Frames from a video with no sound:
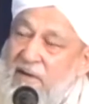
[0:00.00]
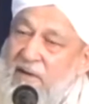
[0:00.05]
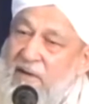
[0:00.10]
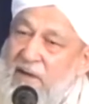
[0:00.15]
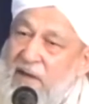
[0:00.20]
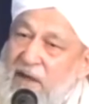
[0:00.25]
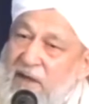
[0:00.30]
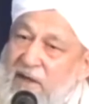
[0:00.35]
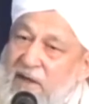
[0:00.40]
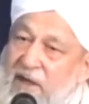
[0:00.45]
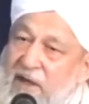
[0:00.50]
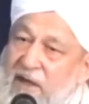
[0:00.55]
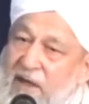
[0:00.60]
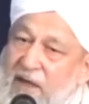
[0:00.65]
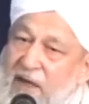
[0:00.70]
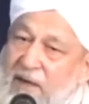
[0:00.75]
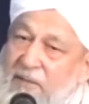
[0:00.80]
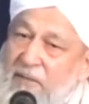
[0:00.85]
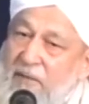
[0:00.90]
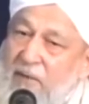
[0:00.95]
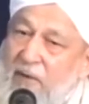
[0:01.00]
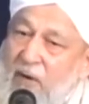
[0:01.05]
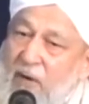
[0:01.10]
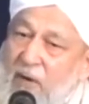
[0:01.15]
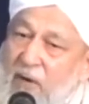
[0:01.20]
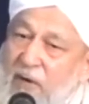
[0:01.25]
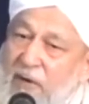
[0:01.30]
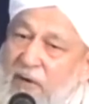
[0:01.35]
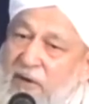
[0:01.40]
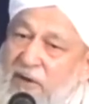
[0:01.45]
that they kept
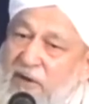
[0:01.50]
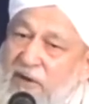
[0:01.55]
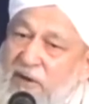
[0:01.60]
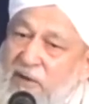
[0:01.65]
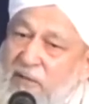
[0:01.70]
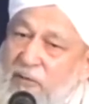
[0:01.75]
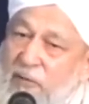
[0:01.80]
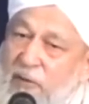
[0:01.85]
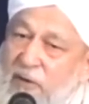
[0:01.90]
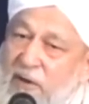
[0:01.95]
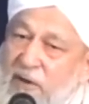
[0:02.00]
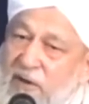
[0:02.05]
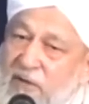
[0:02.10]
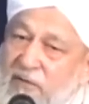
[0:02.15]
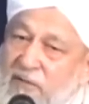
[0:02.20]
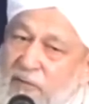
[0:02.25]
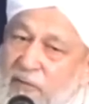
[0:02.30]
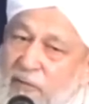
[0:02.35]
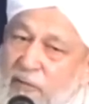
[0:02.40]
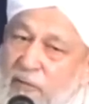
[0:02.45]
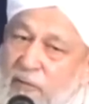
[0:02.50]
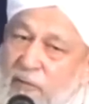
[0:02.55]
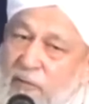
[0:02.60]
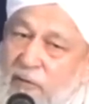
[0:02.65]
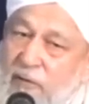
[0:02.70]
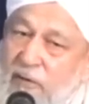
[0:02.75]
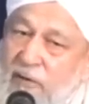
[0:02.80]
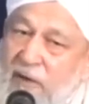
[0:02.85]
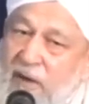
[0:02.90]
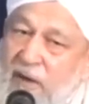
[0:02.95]
on distributing the
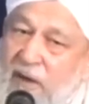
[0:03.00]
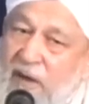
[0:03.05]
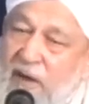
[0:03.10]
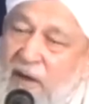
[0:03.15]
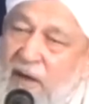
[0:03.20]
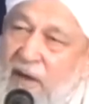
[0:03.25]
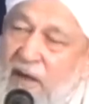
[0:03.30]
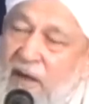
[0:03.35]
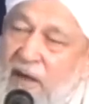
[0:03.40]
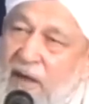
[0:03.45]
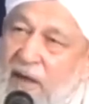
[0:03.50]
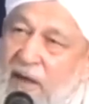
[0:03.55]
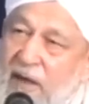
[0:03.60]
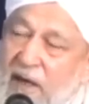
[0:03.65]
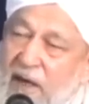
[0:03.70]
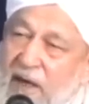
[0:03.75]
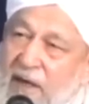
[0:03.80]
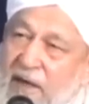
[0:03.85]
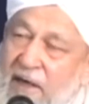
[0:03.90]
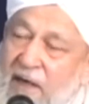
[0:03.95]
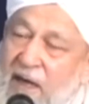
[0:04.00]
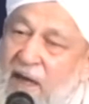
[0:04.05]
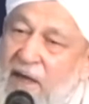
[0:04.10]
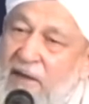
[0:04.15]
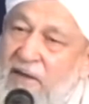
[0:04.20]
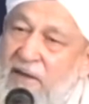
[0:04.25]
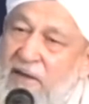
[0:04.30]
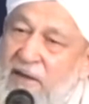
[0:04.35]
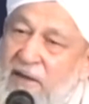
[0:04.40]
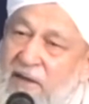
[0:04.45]
food and
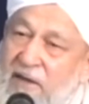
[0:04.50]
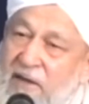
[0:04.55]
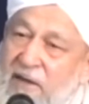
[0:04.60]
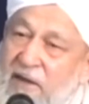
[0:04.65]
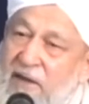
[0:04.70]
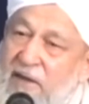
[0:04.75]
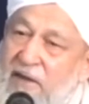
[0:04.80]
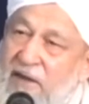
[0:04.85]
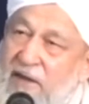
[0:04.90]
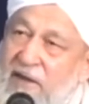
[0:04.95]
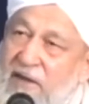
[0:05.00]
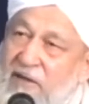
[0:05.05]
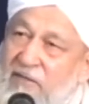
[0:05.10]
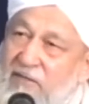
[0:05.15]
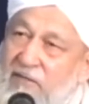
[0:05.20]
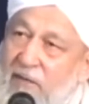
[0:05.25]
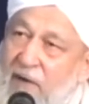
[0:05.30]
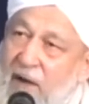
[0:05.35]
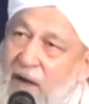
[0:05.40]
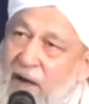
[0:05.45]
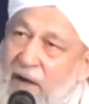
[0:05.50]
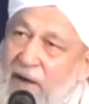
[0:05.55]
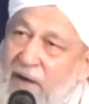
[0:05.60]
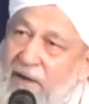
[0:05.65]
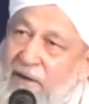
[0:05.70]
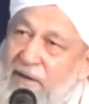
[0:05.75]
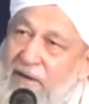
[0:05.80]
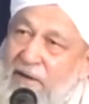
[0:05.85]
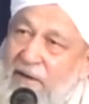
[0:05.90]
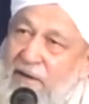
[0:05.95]
neither the kneaded flour
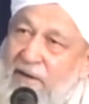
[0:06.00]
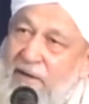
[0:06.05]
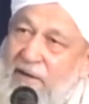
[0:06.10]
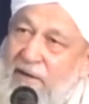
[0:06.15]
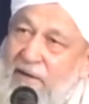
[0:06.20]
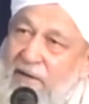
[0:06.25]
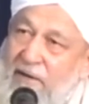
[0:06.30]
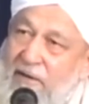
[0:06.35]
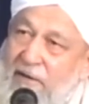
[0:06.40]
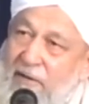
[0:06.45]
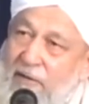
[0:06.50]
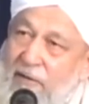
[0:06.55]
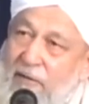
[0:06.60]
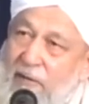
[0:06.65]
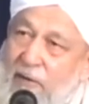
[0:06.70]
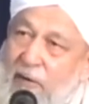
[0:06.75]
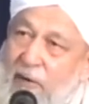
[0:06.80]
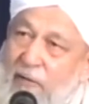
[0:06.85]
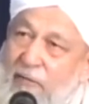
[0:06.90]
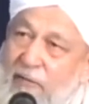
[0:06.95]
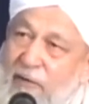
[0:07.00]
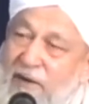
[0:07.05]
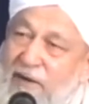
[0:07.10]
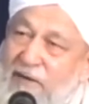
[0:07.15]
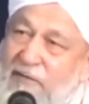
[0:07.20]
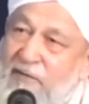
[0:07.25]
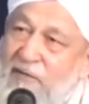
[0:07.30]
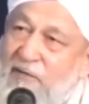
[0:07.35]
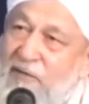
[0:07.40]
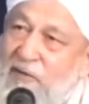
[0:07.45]
ended nor
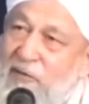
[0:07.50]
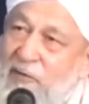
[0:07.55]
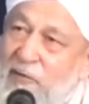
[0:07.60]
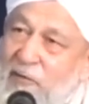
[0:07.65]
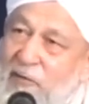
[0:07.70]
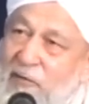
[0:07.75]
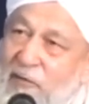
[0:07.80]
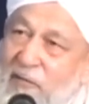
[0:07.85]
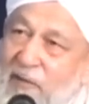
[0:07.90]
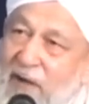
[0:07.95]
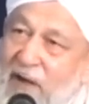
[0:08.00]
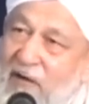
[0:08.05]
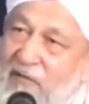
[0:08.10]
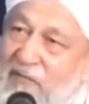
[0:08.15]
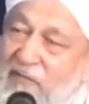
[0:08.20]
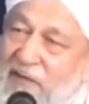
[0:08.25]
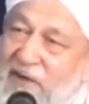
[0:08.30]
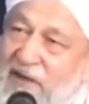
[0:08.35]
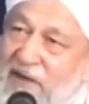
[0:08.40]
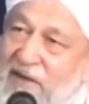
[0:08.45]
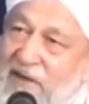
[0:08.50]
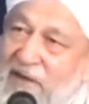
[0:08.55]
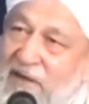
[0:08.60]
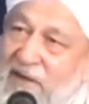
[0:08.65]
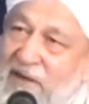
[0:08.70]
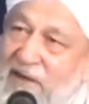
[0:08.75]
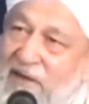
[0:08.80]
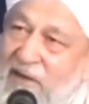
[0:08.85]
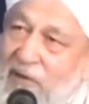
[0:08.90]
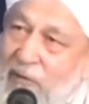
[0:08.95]
whatever was cooked by our meat
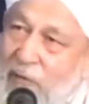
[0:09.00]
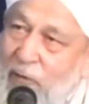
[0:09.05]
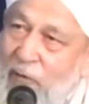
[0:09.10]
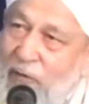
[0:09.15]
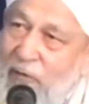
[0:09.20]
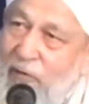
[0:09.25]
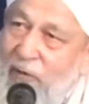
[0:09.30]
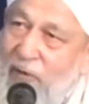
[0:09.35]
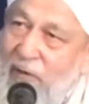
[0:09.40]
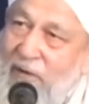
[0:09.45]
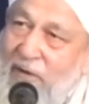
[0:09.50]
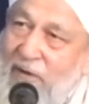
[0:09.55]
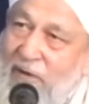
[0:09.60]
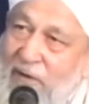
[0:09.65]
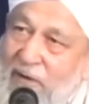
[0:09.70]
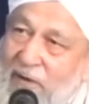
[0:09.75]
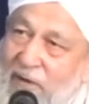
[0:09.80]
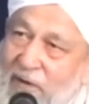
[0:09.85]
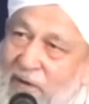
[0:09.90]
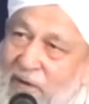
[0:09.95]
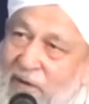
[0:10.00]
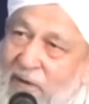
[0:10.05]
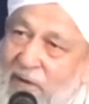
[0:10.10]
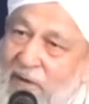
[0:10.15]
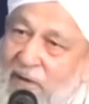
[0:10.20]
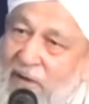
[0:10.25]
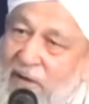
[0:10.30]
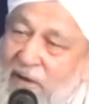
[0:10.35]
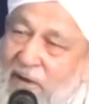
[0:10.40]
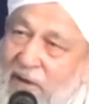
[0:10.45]
in the cauldron
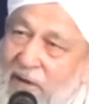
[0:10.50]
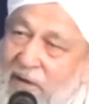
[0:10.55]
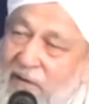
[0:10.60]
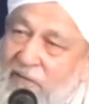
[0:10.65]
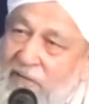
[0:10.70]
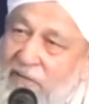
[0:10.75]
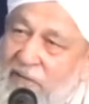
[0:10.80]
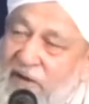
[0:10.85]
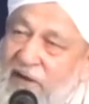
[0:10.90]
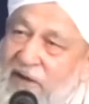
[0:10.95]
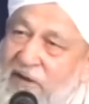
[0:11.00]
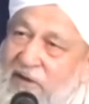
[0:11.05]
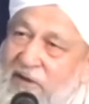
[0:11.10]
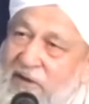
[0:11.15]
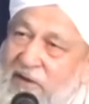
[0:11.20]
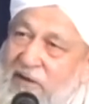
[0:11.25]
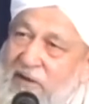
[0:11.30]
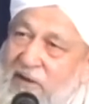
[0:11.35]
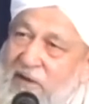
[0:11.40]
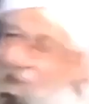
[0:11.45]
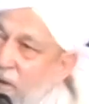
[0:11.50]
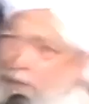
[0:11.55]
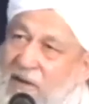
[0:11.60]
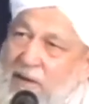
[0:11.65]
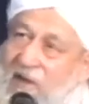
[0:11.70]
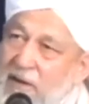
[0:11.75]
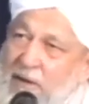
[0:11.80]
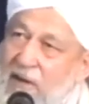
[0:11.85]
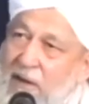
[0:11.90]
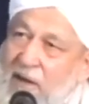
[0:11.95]
finished
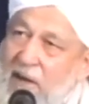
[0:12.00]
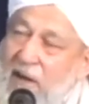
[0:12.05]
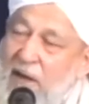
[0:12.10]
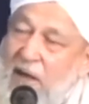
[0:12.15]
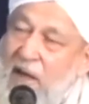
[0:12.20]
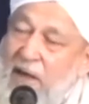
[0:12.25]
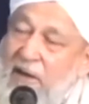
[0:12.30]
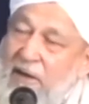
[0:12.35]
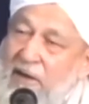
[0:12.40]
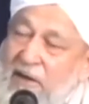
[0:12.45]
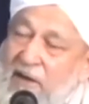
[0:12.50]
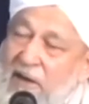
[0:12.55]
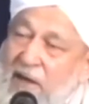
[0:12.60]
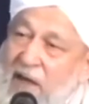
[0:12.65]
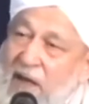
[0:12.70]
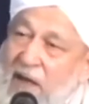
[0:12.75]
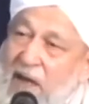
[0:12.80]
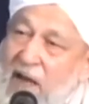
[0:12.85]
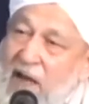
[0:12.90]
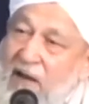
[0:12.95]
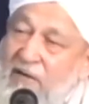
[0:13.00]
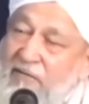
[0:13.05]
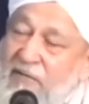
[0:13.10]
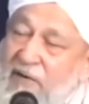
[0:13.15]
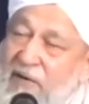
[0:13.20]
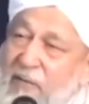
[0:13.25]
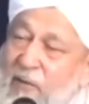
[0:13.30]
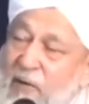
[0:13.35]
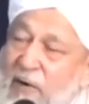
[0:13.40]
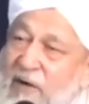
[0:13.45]
until
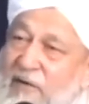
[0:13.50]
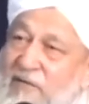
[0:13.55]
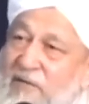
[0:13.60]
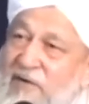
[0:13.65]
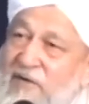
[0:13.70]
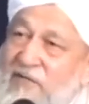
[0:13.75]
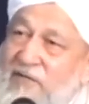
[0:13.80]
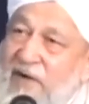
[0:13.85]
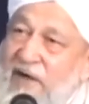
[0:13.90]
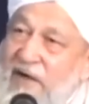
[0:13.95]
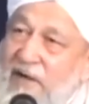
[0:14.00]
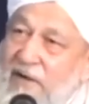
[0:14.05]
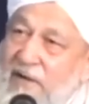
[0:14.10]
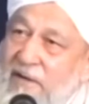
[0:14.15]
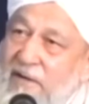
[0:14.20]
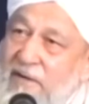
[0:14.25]
everybody was fed.